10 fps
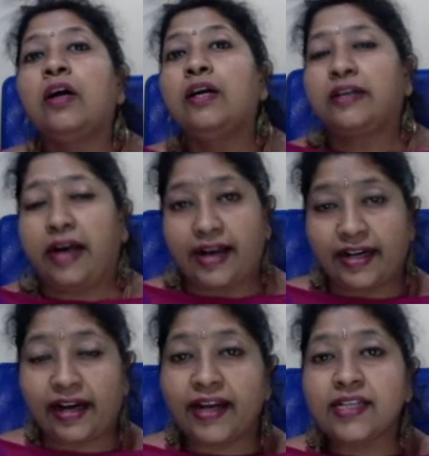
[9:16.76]

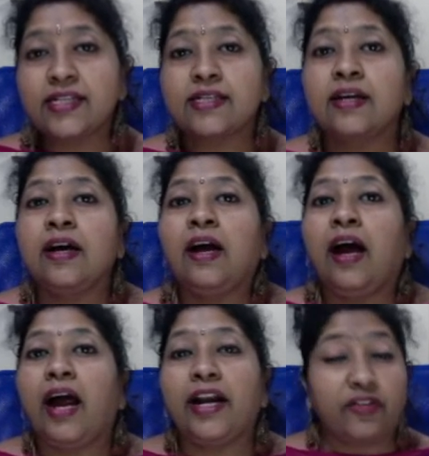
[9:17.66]
guidelines,
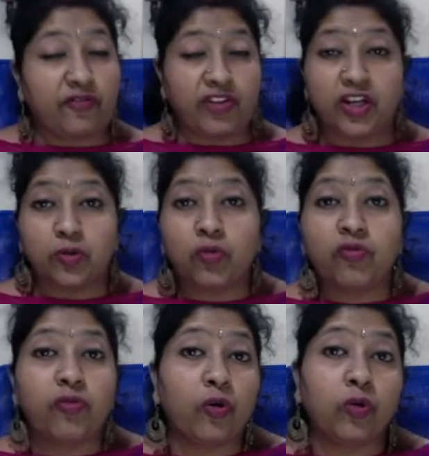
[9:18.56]
and if they don't
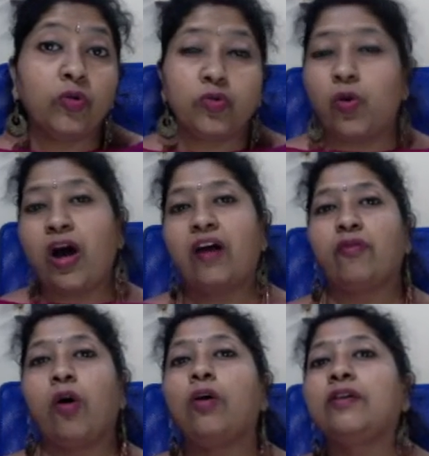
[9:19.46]
follow, you have
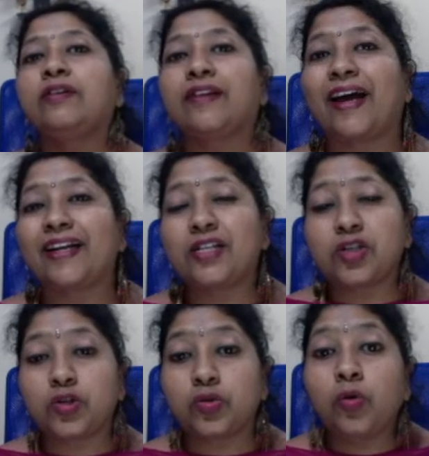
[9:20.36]
all the rights
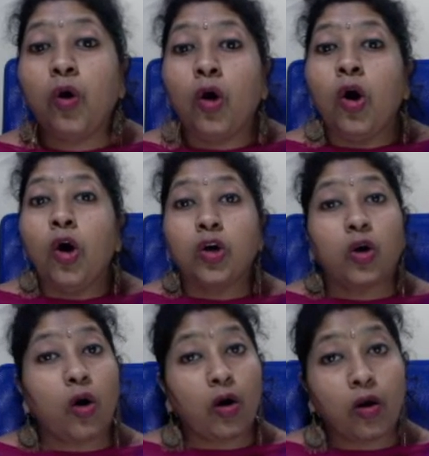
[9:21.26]
to
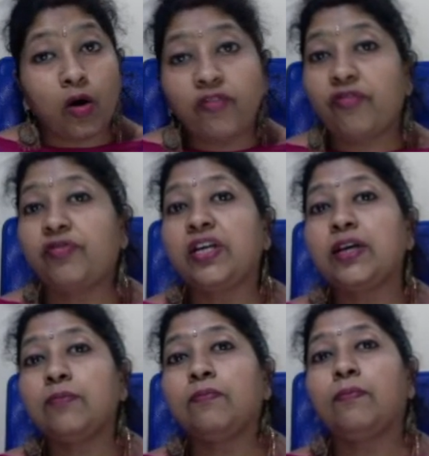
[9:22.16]
call off the
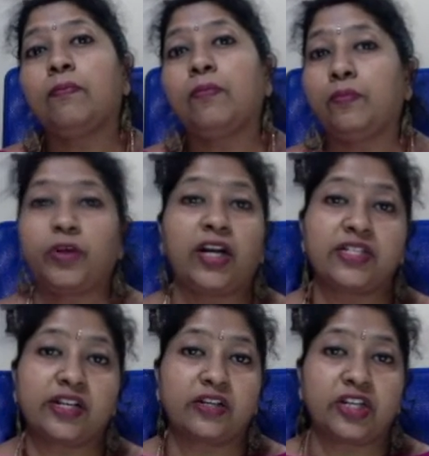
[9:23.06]

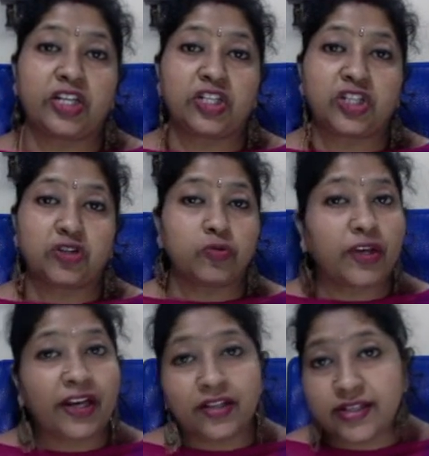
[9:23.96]
consultation. You
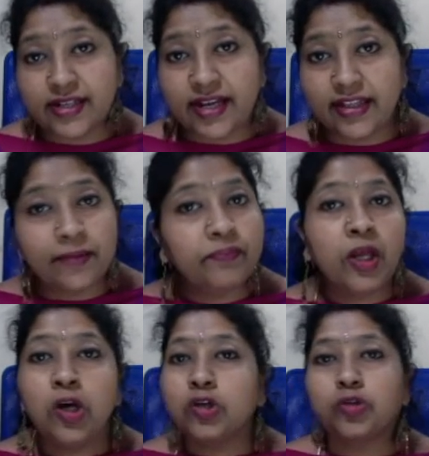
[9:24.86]
can say them
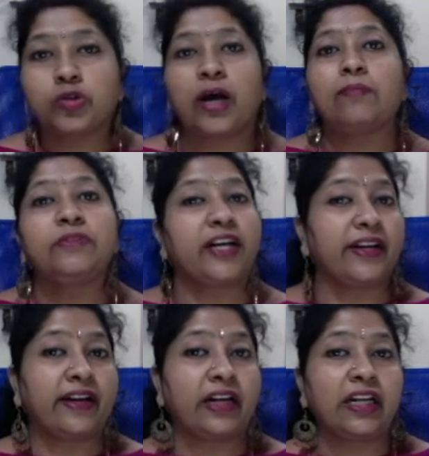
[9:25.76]
to come
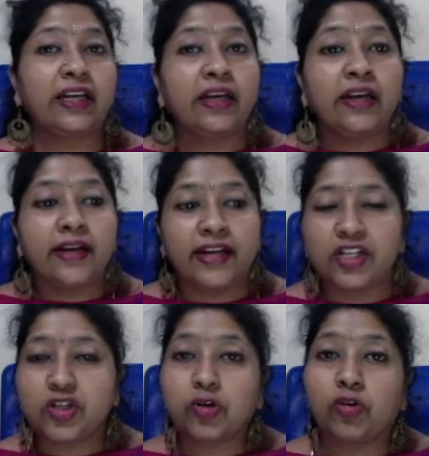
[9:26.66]
directly
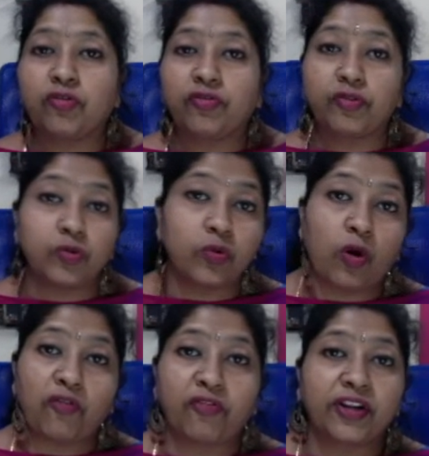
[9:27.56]
instead of you
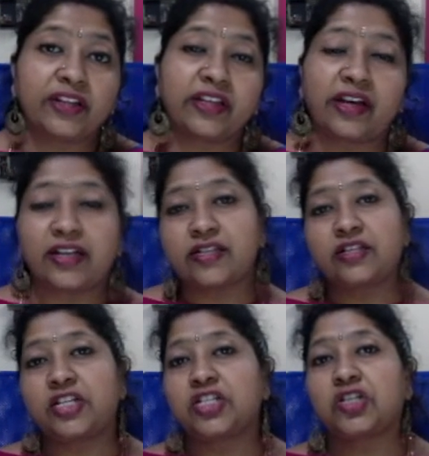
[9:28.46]
offering the
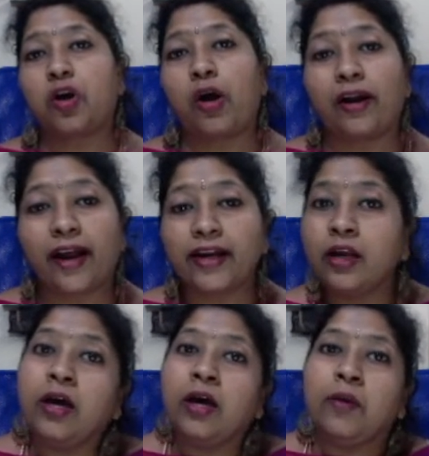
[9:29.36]
consultation online,
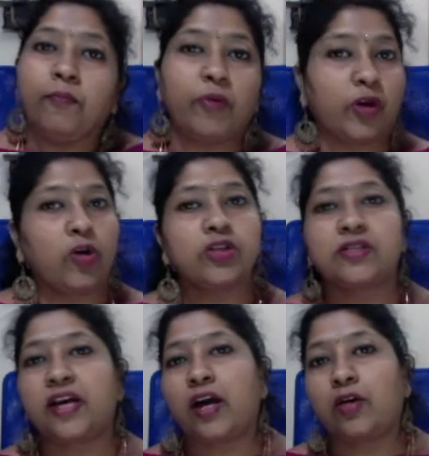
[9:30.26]
because they
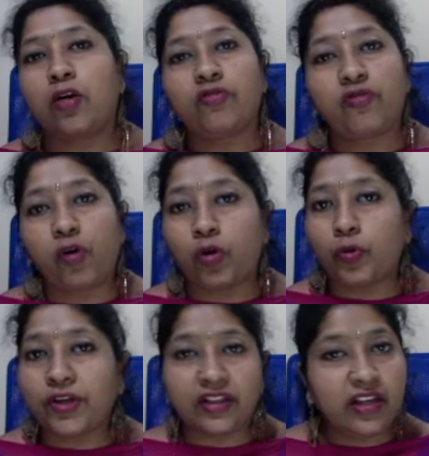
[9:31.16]
are not
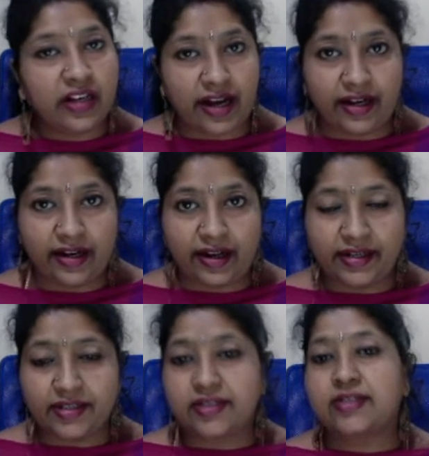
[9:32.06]
following the
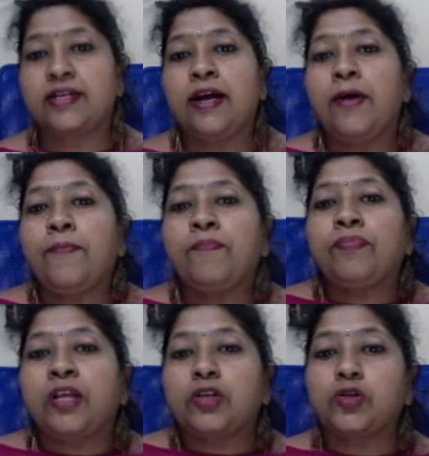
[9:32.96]
guidelines.
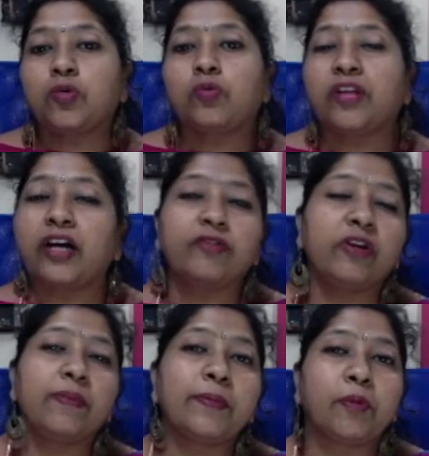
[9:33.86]
So that will
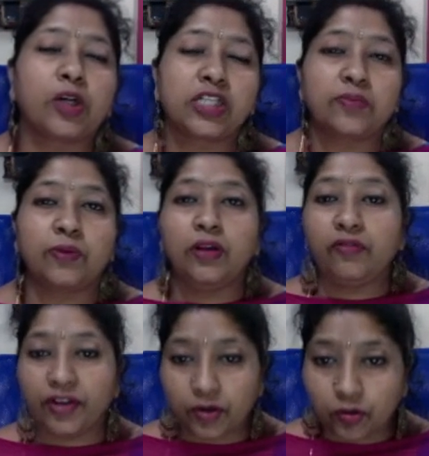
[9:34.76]
be possible when
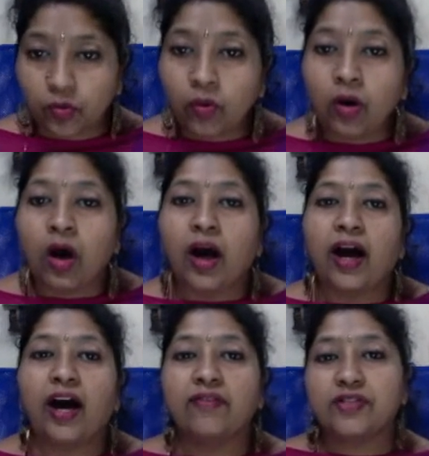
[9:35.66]
you
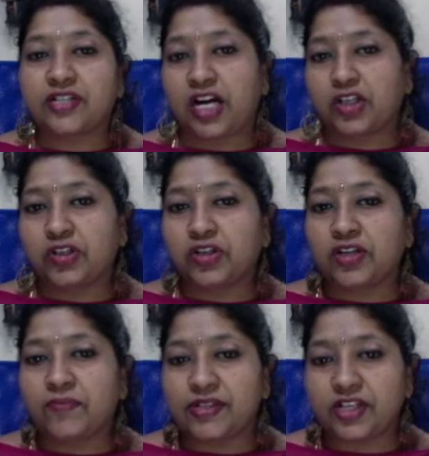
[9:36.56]
have statutory
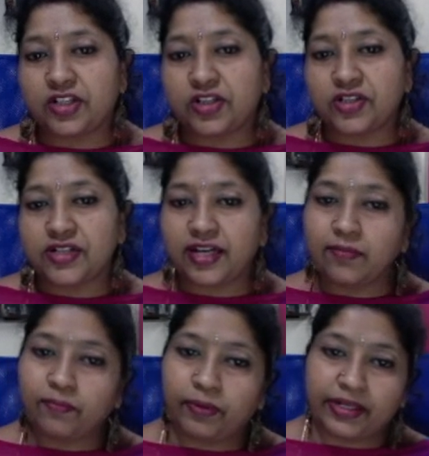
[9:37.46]
messages in
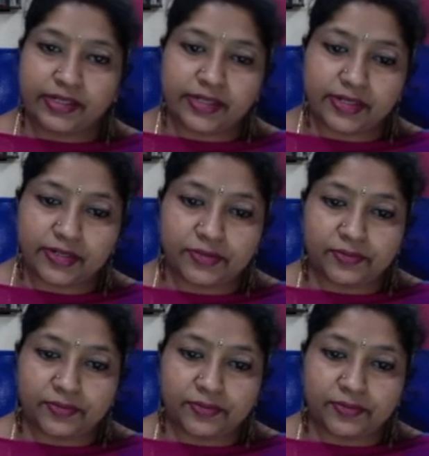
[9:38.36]
place.